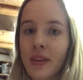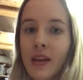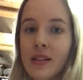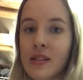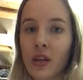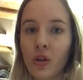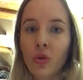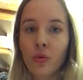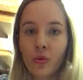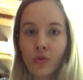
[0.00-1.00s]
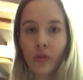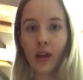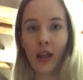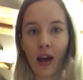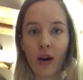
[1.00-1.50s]
it's the clue to
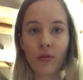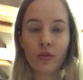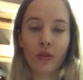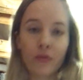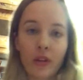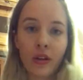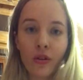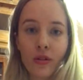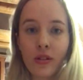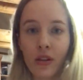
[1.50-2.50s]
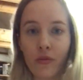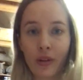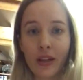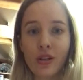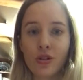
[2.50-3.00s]
get out of the toxic
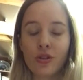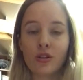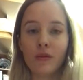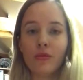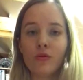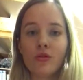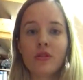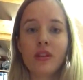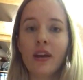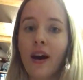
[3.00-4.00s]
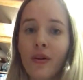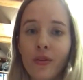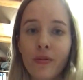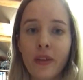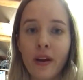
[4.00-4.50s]
relationship, to just get out
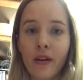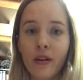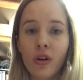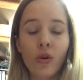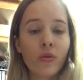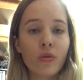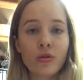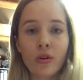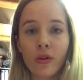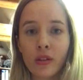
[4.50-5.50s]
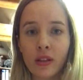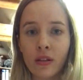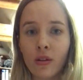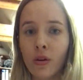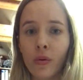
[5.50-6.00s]
of there, go no
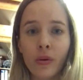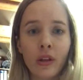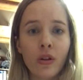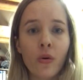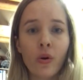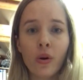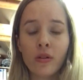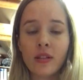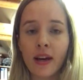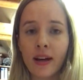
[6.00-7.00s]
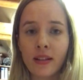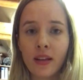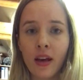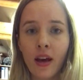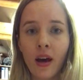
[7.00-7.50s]
contact
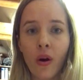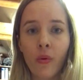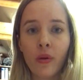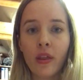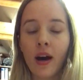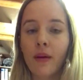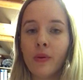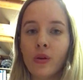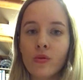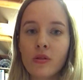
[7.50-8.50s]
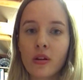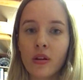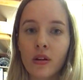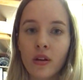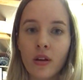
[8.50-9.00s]
with the
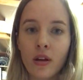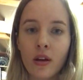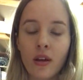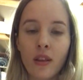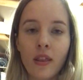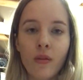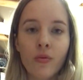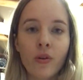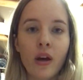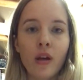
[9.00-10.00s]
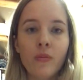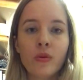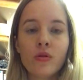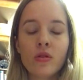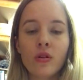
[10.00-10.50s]
abuser. That would help
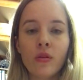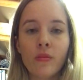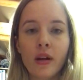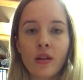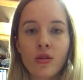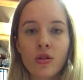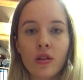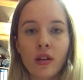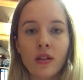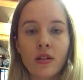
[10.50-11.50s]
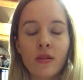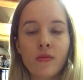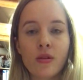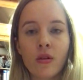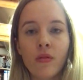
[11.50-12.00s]
you so much in
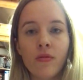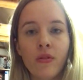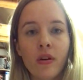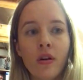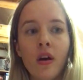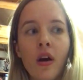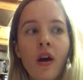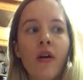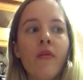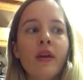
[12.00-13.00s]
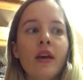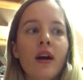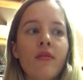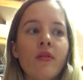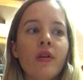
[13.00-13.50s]
terms of
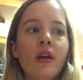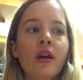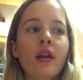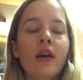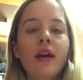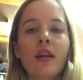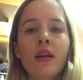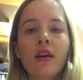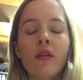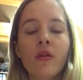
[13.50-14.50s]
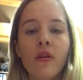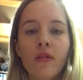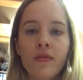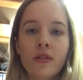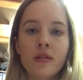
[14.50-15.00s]
recovery and gaining your
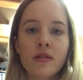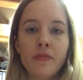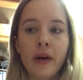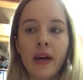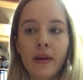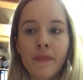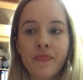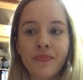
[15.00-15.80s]
confidence back.